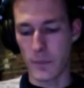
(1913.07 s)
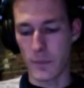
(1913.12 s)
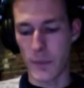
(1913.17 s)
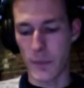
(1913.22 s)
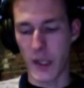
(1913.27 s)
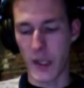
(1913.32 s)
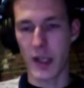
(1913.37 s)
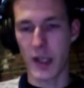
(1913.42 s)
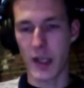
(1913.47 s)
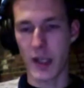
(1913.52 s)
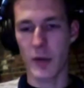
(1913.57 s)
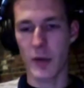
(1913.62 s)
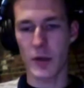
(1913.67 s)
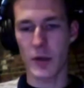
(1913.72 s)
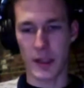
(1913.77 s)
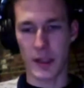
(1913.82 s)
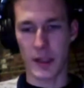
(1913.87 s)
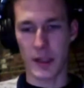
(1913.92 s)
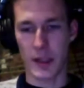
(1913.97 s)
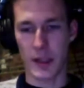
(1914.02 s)
being able
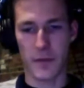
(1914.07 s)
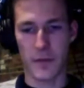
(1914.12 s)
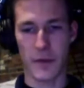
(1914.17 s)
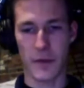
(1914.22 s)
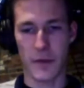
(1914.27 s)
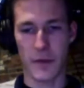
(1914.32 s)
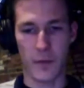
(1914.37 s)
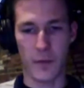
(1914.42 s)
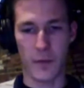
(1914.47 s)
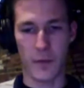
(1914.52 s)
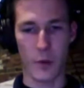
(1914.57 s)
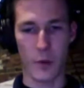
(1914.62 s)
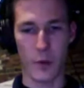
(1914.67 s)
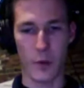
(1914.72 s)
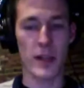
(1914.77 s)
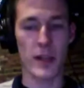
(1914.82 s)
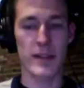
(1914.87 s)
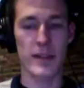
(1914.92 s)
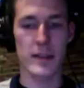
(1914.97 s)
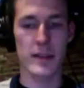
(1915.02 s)
like the, the
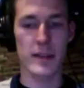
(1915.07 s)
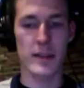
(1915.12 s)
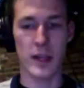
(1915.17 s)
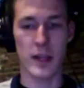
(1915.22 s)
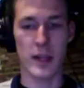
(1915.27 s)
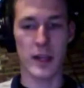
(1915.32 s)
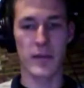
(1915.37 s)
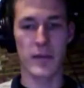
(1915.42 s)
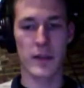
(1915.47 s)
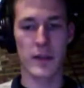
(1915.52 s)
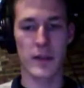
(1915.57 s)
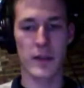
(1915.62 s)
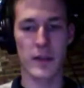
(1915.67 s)
forefront of